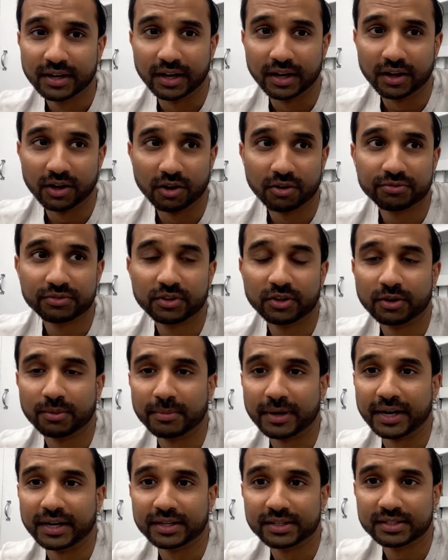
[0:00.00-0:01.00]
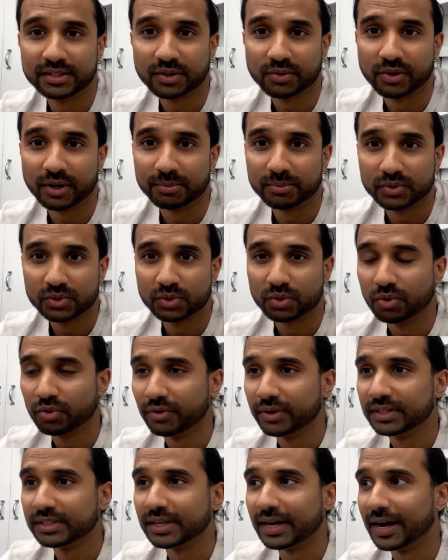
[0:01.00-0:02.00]
Often on my Instagram
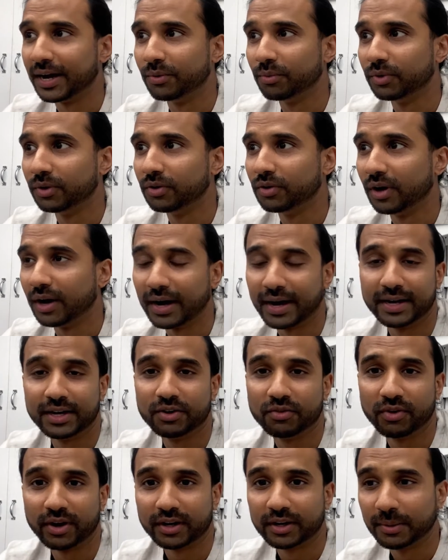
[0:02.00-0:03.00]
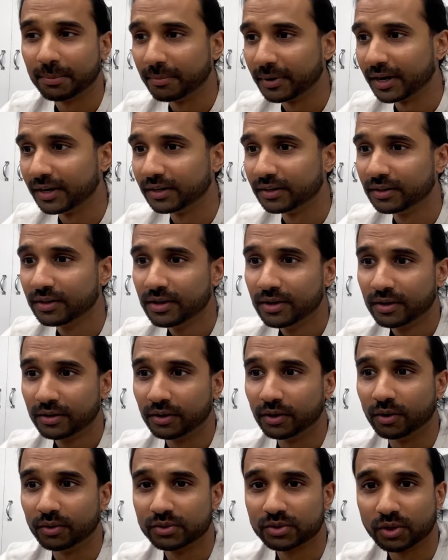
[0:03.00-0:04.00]
stories, I would highly recommend,
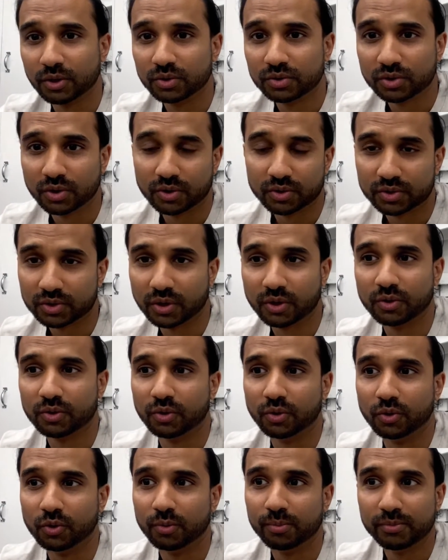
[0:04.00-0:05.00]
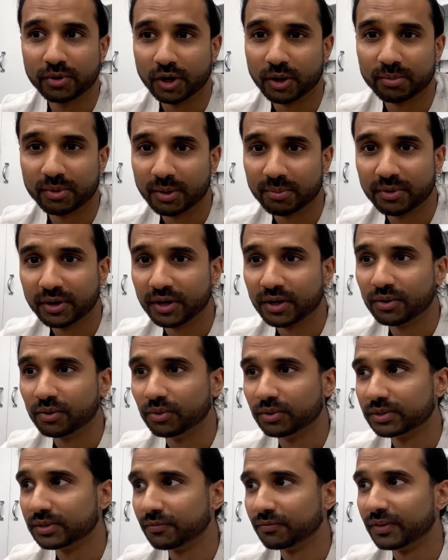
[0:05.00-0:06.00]
you know, so-so-so or blah, blah, blah,
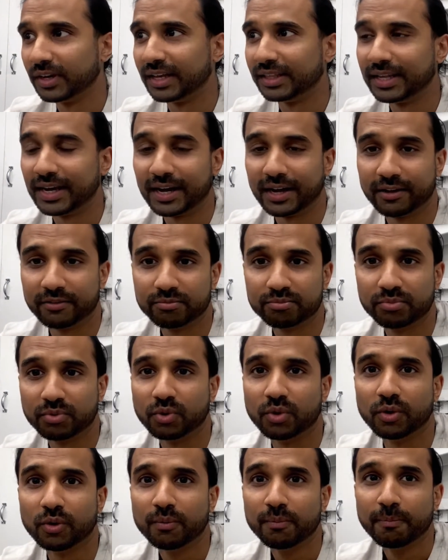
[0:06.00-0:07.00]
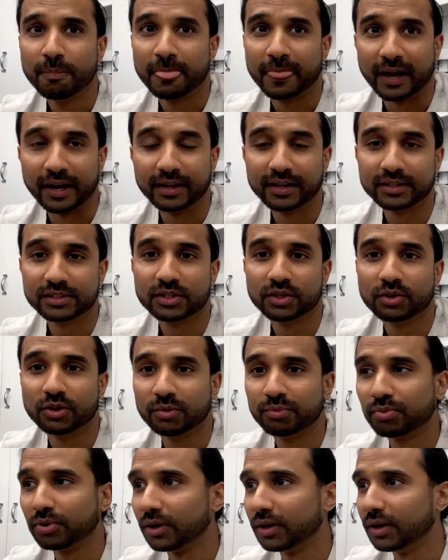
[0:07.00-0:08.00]
or something like that I've bought, and it's a
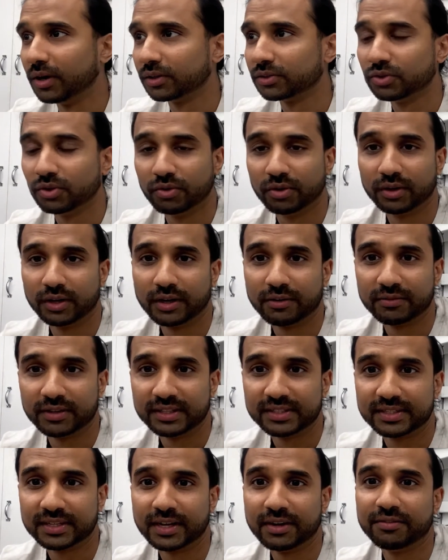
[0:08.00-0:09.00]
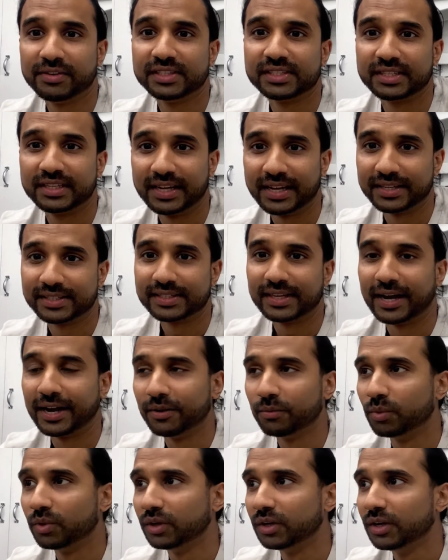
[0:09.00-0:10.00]
good product or a lovely service. Yes,
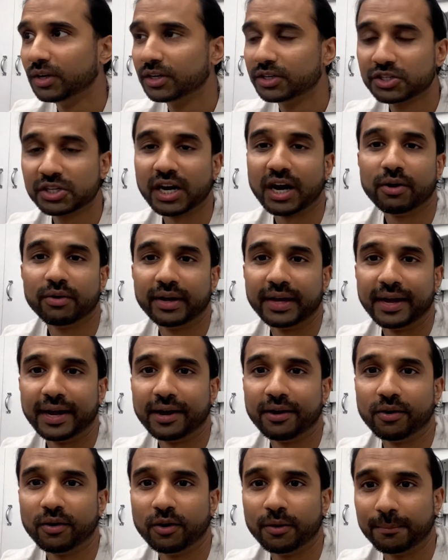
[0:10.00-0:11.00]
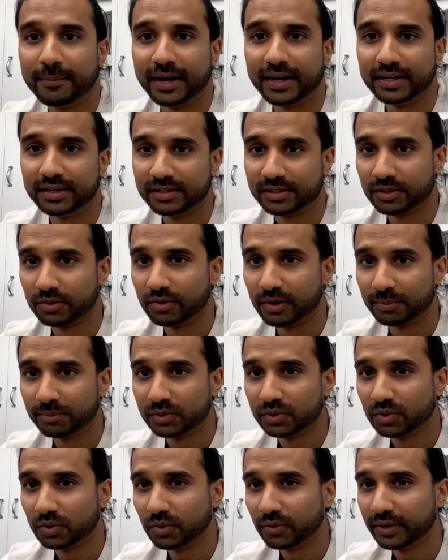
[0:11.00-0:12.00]
I would shout it out on my Instagram
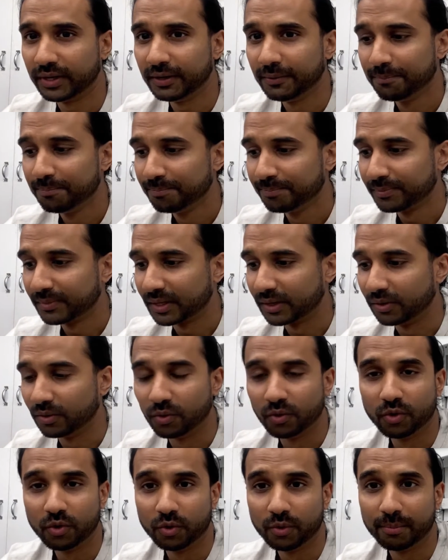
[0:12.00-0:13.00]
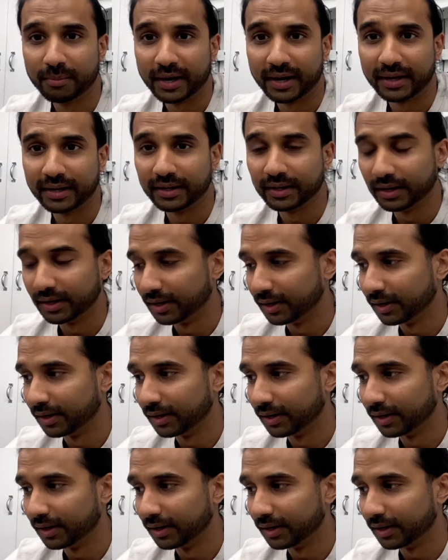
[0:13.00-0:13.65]
story or my